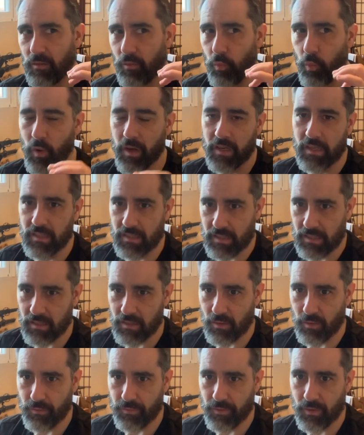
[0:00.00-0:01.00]
weaknesses
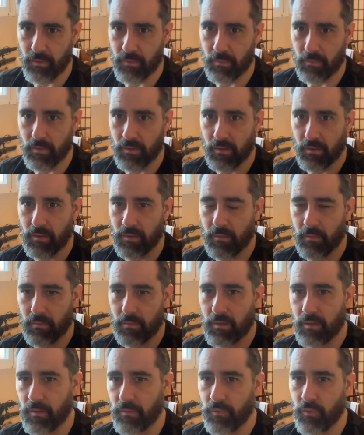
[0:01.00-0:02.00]
of the